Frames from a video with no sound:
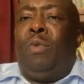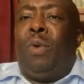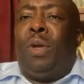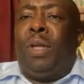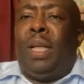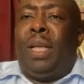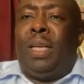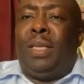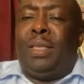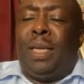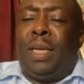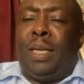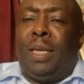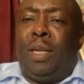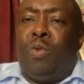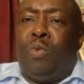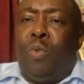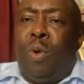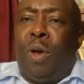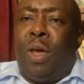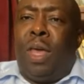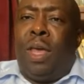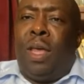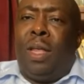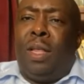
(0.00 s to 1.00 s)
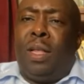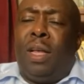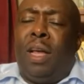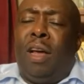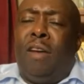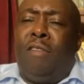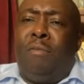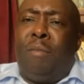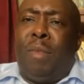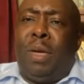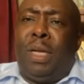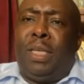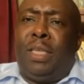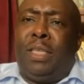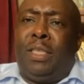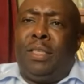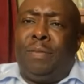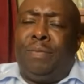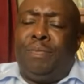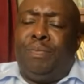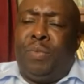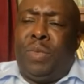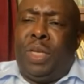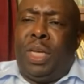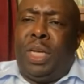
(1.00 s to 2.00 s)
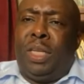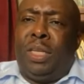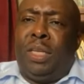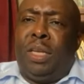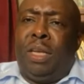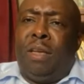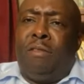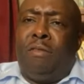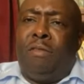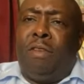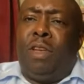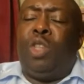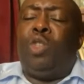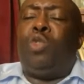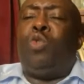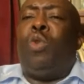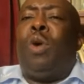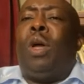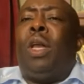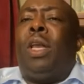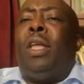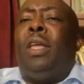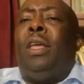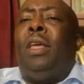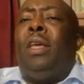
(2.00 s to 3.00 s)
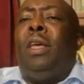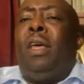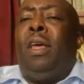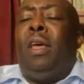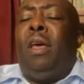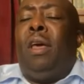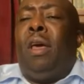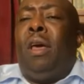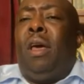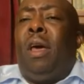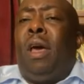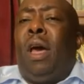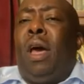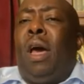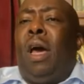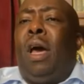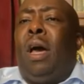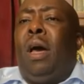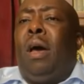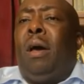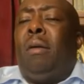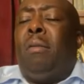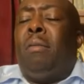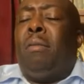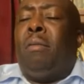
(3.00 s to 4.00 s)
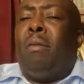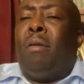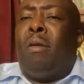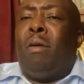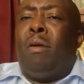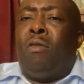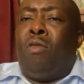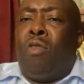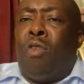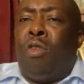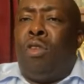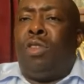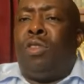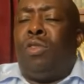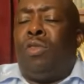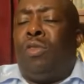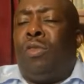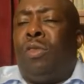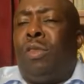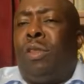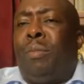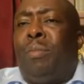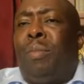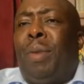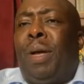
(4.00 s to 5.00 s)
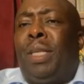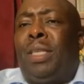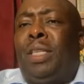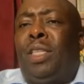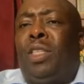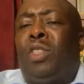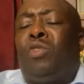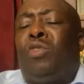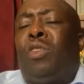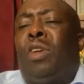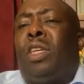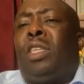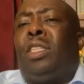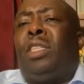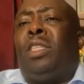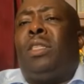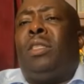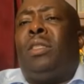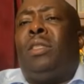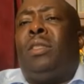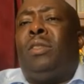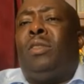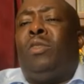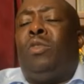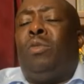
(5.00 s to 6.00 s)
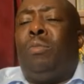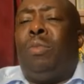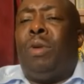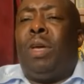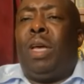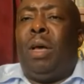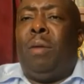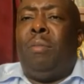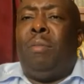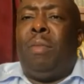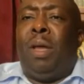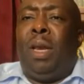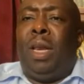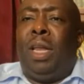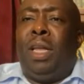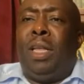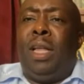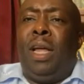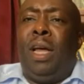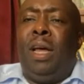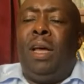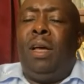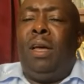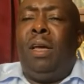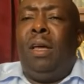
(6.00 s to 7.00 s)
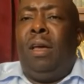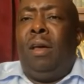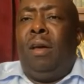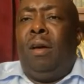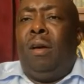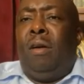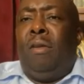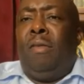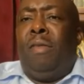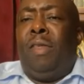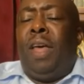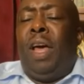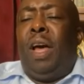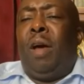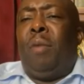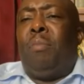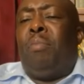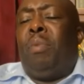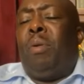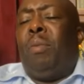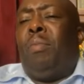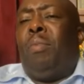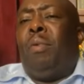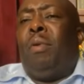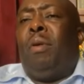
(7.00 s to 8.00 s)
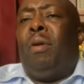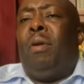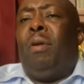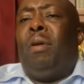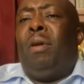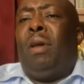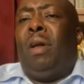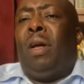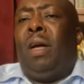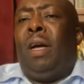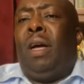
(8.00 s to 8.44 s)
when I started working in government, and eventually rose through the party structures to become a leader of the young people,